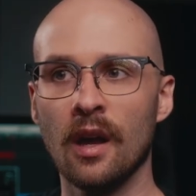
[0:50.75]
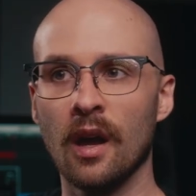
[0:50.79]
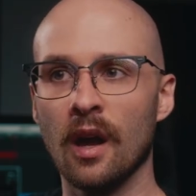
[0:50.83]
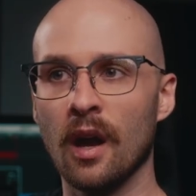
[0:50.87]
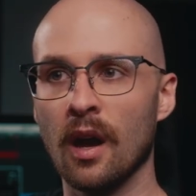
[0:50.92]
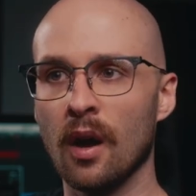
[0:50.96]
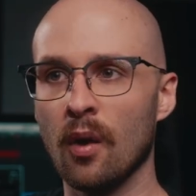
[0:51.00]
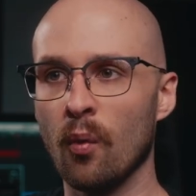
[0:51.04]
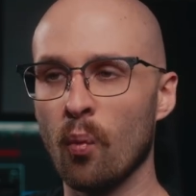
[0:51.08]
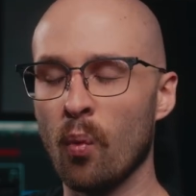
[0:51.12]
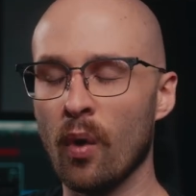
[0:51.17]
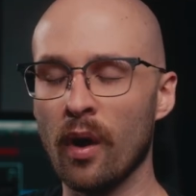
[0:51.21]

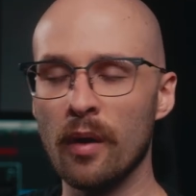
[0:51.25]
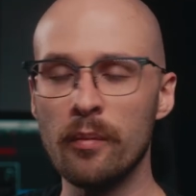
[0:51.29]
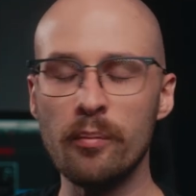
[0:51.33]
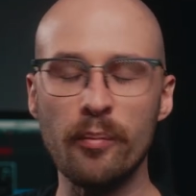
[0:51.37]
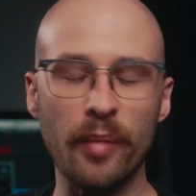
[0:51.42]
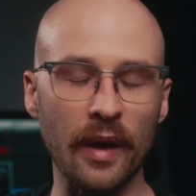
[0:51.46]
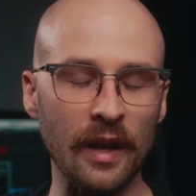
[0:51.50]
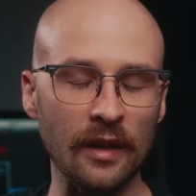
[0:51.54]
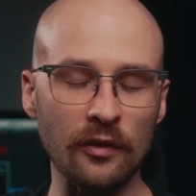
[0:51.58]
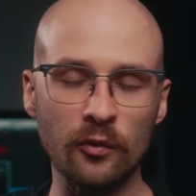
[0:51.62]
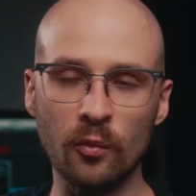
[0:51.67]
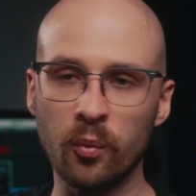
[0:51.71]
one
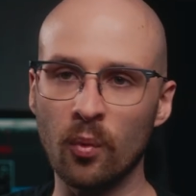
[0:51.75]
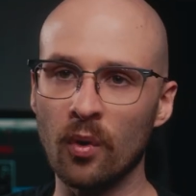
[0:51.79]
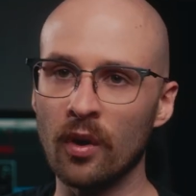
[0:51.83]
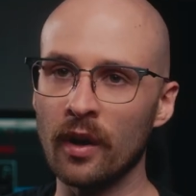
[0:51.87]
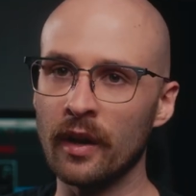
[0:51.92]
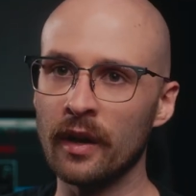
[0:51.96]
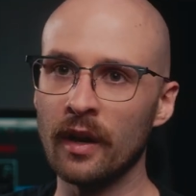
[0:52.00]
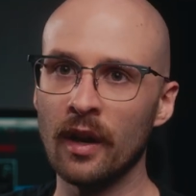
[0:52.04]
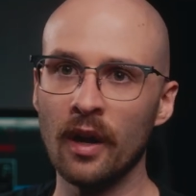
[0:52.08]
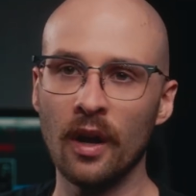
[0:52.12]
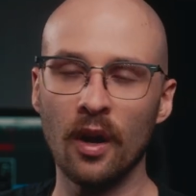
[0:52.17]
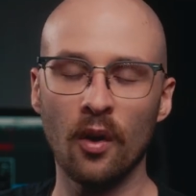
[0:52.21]
bass
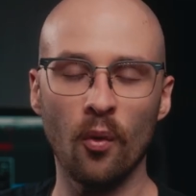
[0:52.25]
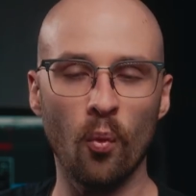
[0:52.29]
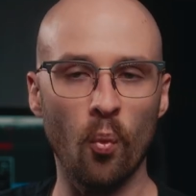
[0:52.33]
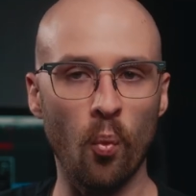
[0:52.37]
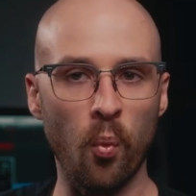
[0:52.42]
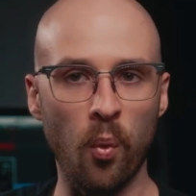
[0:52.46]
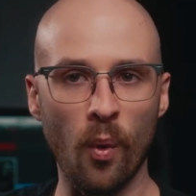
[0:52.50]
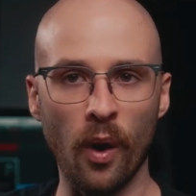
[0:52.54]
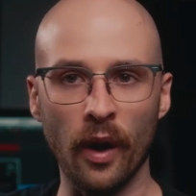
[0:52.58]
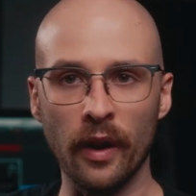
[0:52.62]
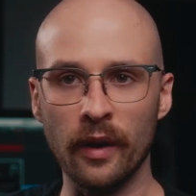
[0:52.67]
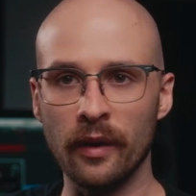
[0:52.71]
wood,
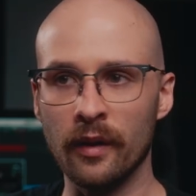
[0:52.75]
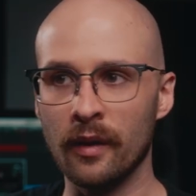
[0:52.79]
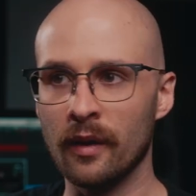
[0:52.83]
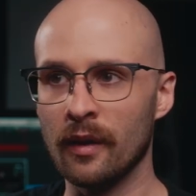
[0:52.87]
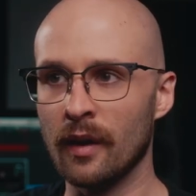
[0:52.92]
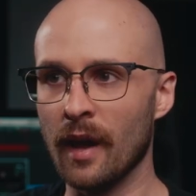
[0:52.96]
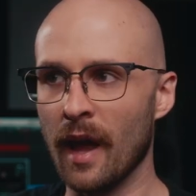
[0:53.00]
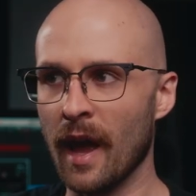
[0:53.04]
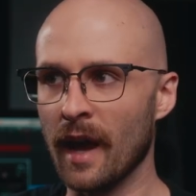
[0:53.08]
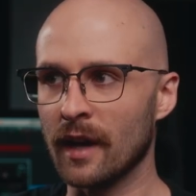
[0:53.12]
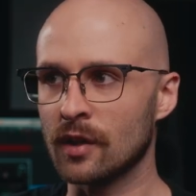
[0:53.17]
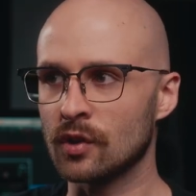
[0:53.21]

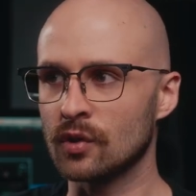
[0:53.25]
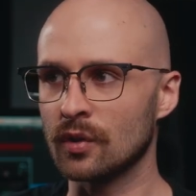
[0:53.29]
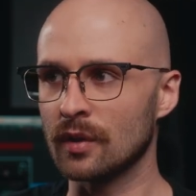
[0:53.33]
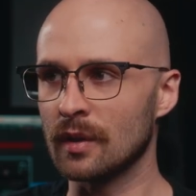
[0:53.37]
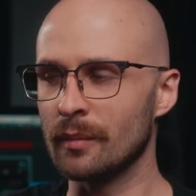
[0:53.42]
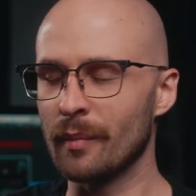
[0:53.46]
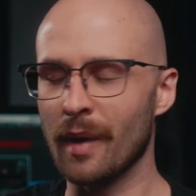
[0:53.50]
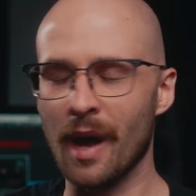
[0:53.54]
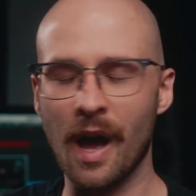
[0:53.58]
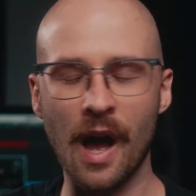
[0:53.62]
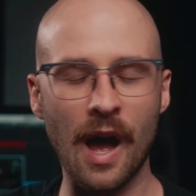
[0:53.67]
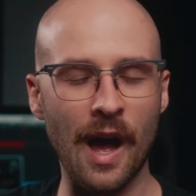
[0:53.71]
one
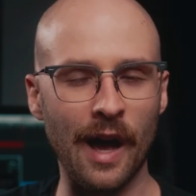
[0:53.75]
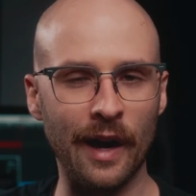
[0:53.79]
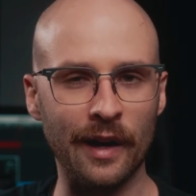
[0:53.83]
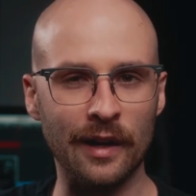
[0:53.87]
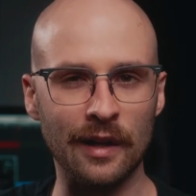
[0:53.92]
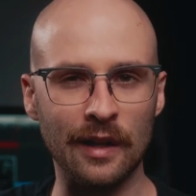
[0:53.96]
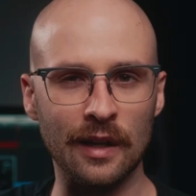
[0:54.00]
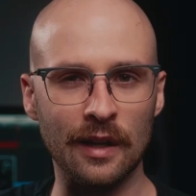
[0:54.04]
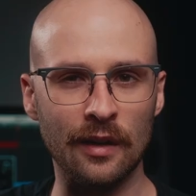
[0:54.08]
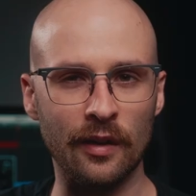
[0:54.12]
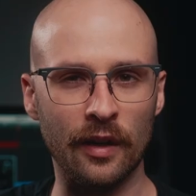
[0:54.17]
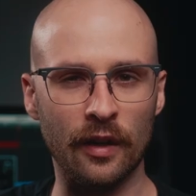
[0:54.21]
actually
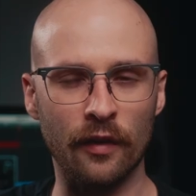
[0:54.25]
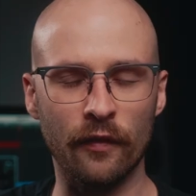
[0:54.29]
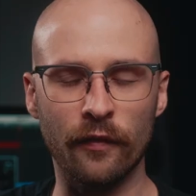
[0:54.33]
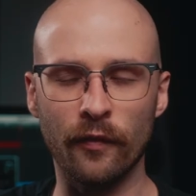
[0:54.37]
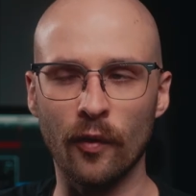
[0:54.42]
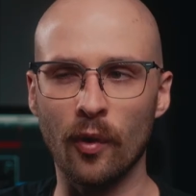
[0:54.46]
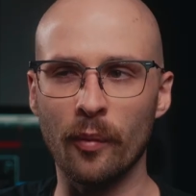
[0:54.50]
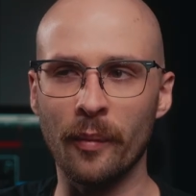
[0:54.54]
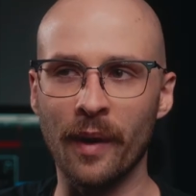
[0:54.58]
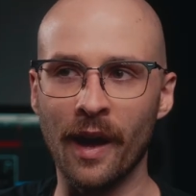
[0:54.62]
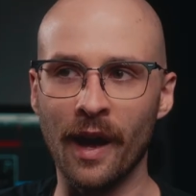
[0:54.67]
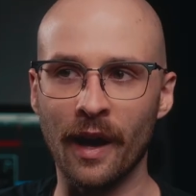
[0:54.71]
mahogany, like a
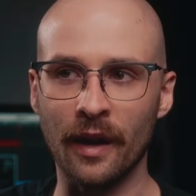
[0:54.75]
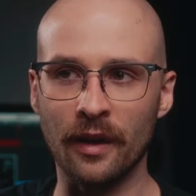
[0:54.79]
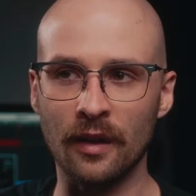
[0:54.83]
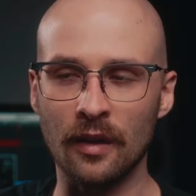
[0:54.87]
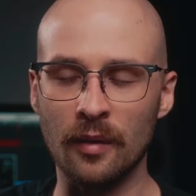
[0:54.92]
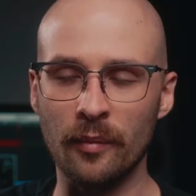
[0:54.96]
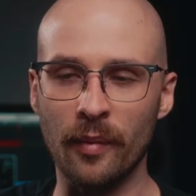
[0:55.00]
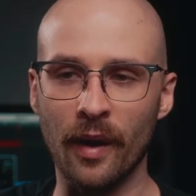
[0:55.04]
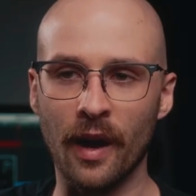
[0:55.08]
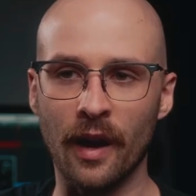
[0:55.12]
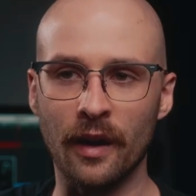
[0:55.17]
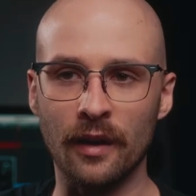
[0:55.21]
full
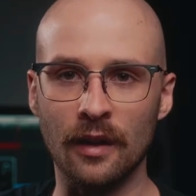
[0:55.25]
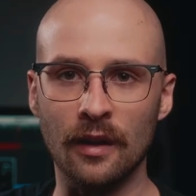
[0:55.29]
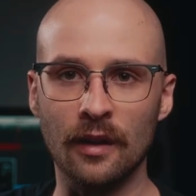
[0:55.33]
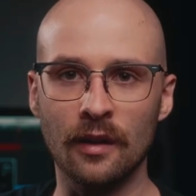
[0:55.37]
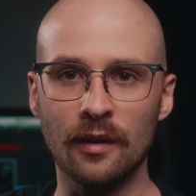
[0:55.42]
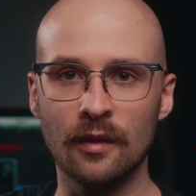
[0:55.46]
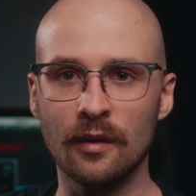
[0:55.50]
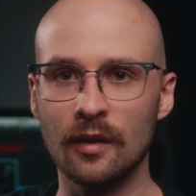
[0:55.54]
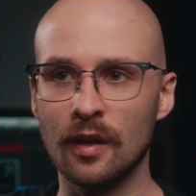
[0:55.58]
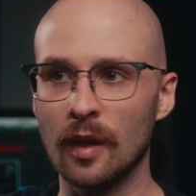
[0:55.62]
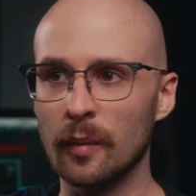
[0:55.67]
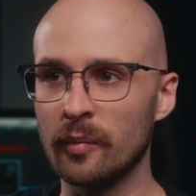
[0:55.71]
mahogany
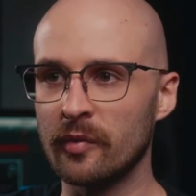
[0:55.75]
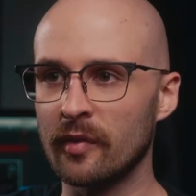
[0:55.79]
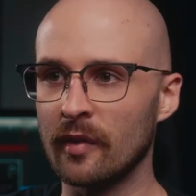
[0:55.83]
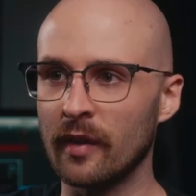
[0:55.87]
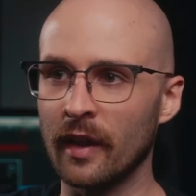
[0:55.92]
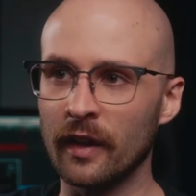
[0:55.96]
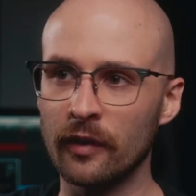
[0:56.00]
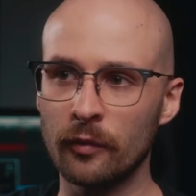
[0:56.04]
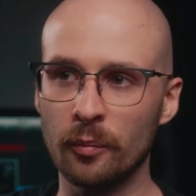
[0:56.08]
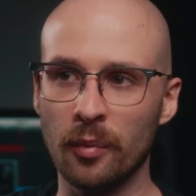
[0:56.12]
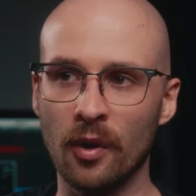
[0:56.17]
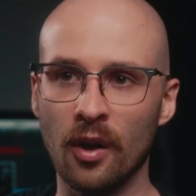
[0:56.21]
body, Gibson
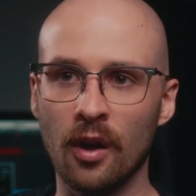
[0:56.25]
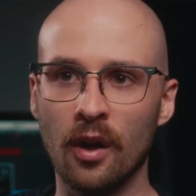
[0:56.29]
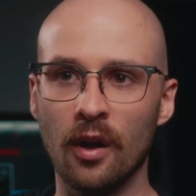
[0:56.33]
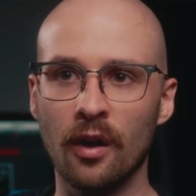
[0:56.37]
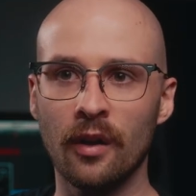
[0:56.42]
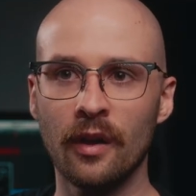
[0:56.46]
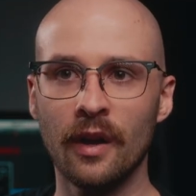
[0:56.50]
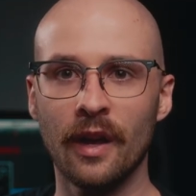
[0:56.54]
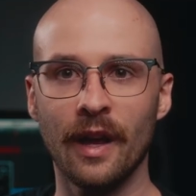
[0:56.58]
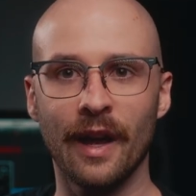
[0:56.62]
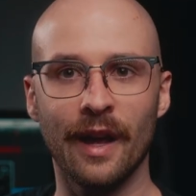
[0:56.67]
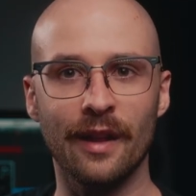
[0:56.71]
Les
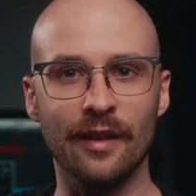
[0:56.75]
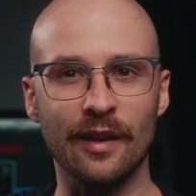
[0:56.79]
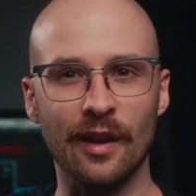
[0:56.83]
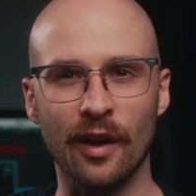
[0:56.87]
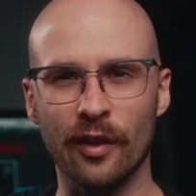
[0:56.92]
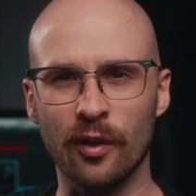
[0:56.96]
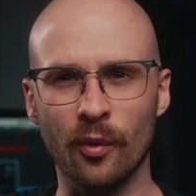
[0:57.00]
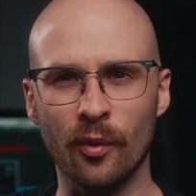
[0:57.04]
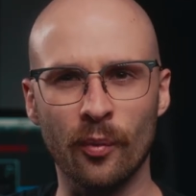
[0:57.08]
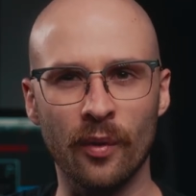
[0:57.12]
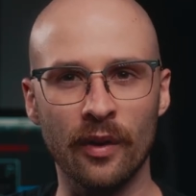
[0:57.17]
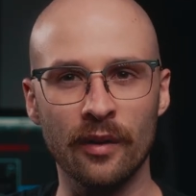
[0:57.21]
Paul, and the
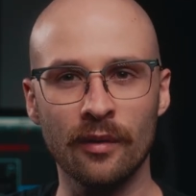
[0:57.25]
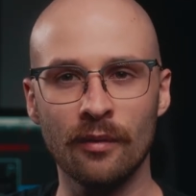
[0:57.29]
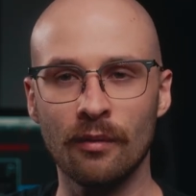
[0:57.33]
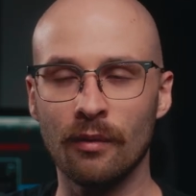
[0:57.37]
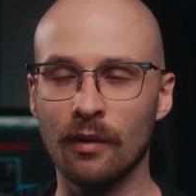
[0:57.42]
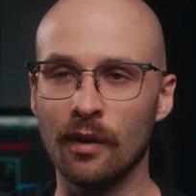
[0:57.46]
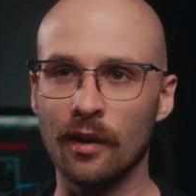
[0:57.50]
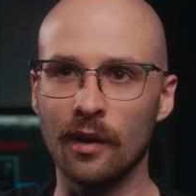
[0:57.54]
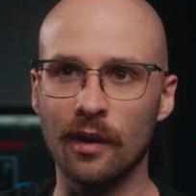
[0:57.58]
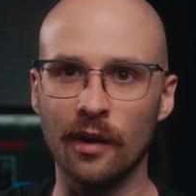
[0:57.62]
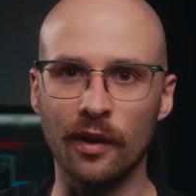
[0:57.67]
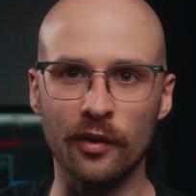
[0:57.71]
other one,
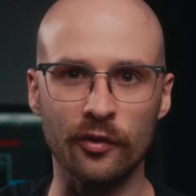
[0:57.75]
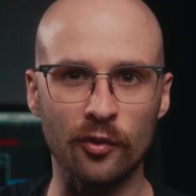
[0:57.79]
a